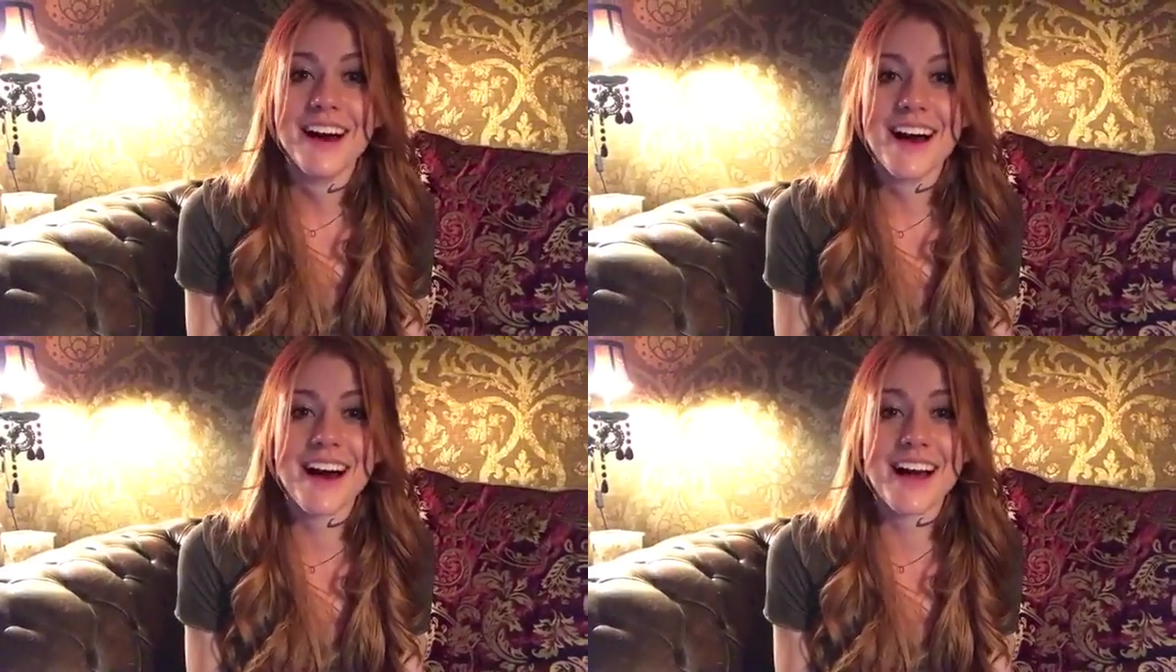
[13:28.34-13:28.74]

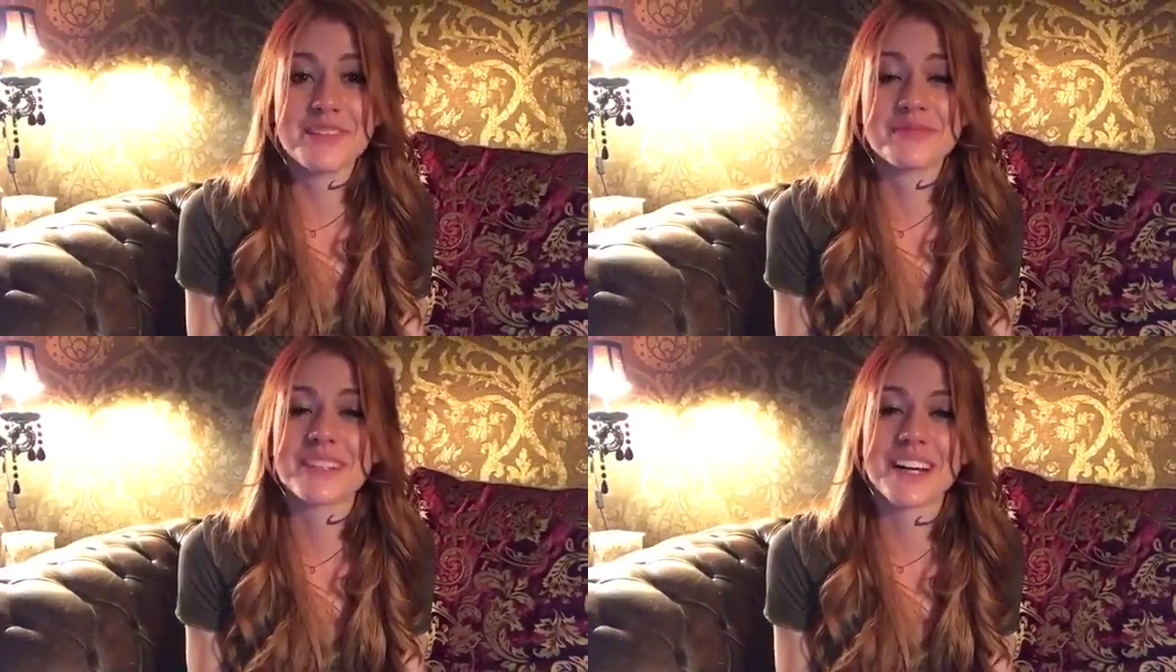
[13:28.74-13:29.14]

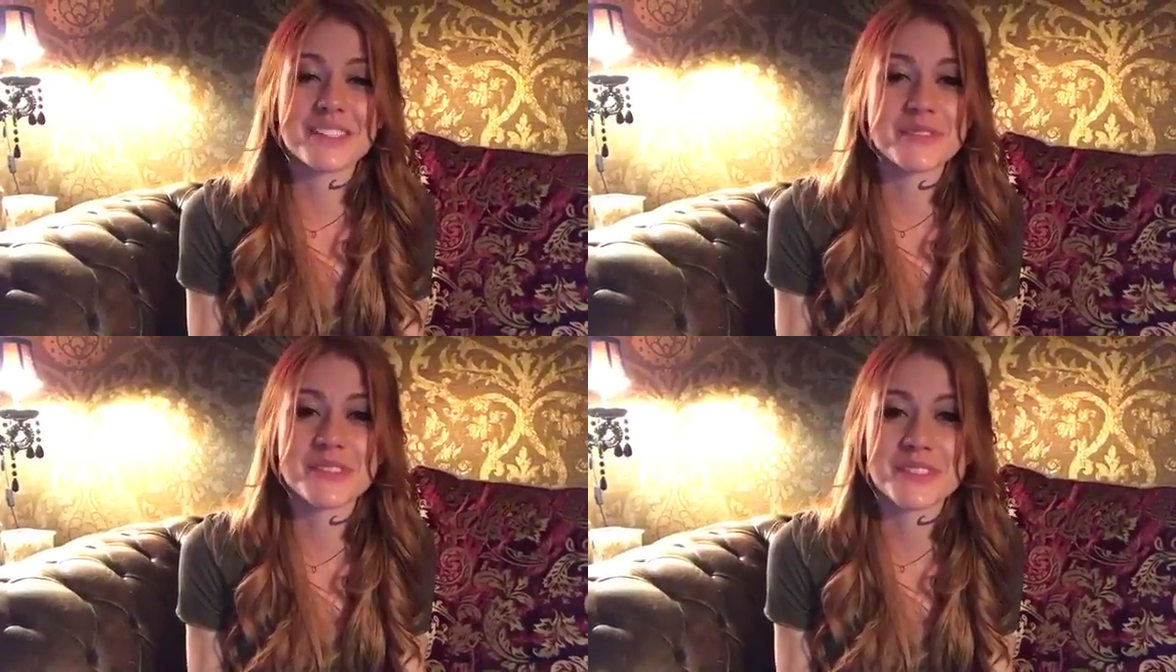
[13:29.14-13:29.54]
I'm
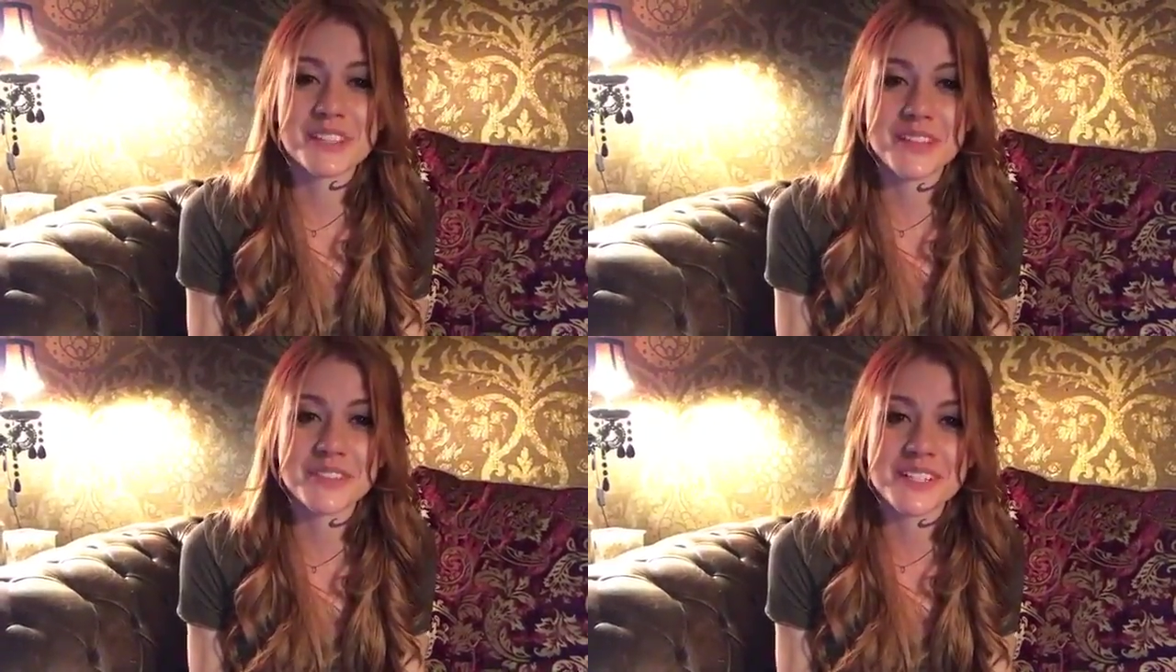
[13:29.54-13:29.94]
so
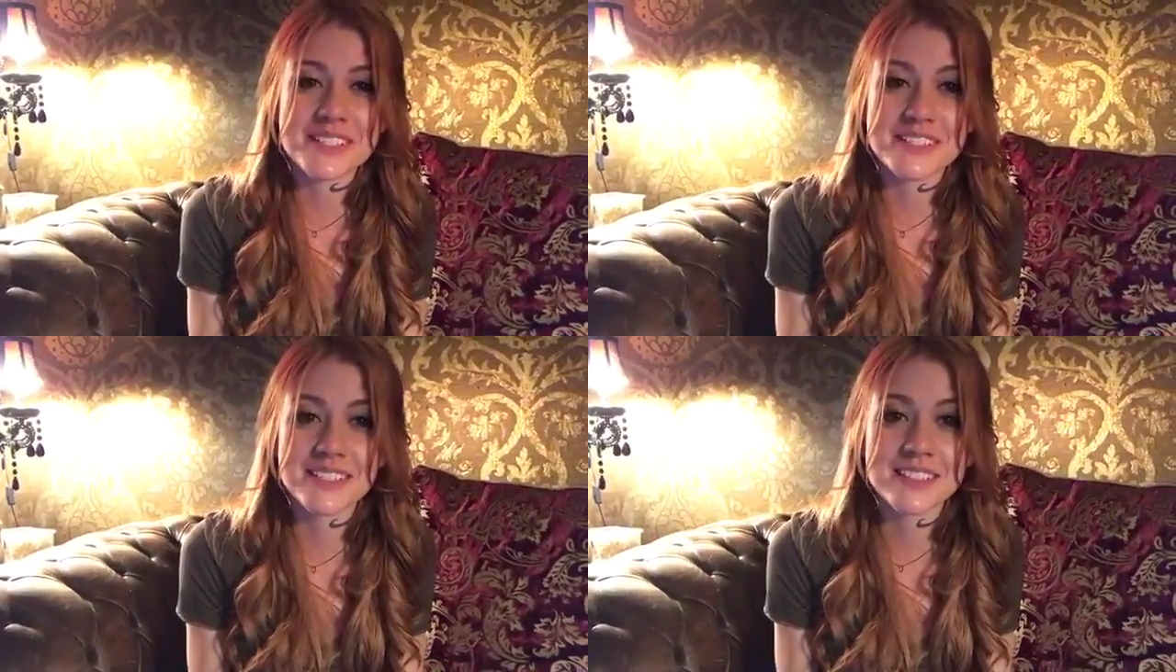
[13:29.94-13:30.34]
excited for you guys
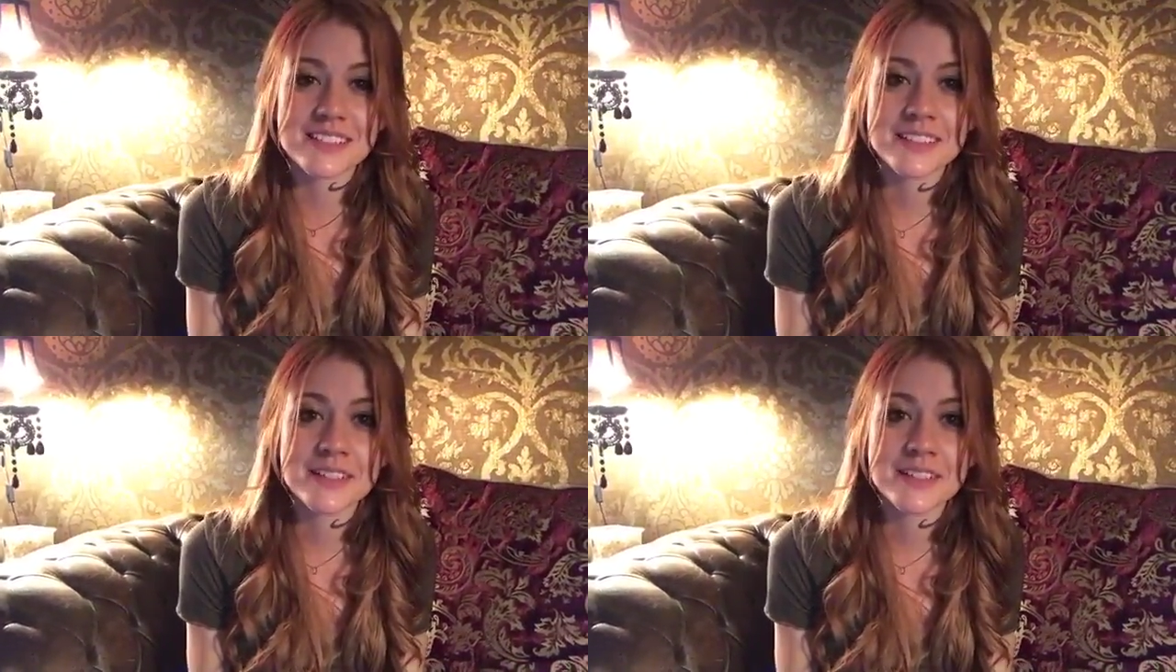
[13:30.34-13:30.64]
to see this.